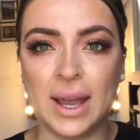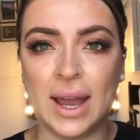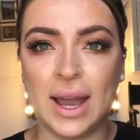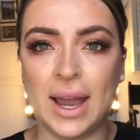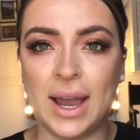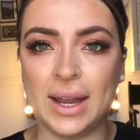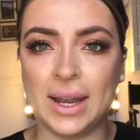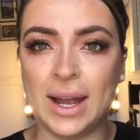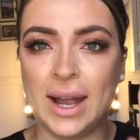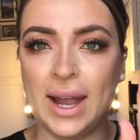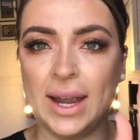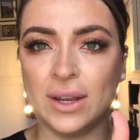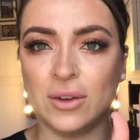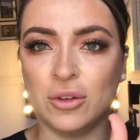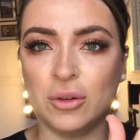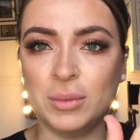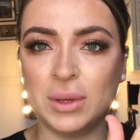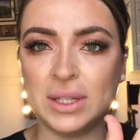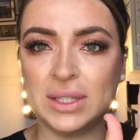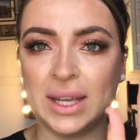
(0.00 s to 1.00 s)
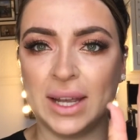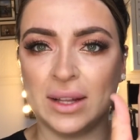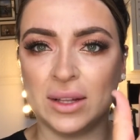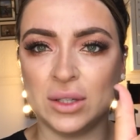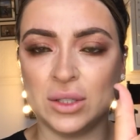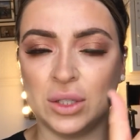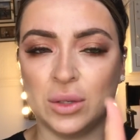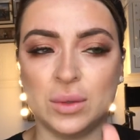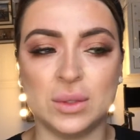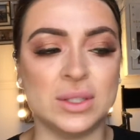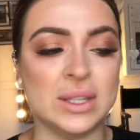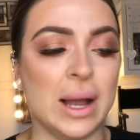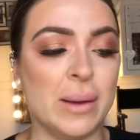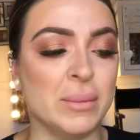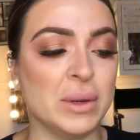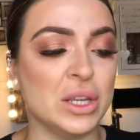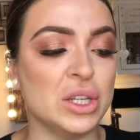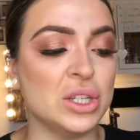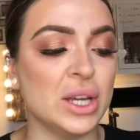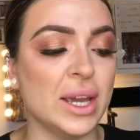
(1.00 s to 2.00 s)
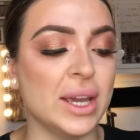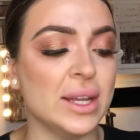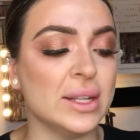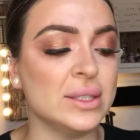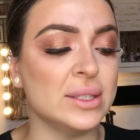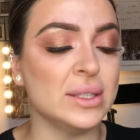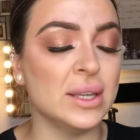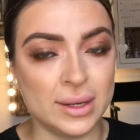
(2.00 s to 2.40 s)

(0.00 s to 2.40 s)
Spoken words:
and I normally take the 2 salmony shades.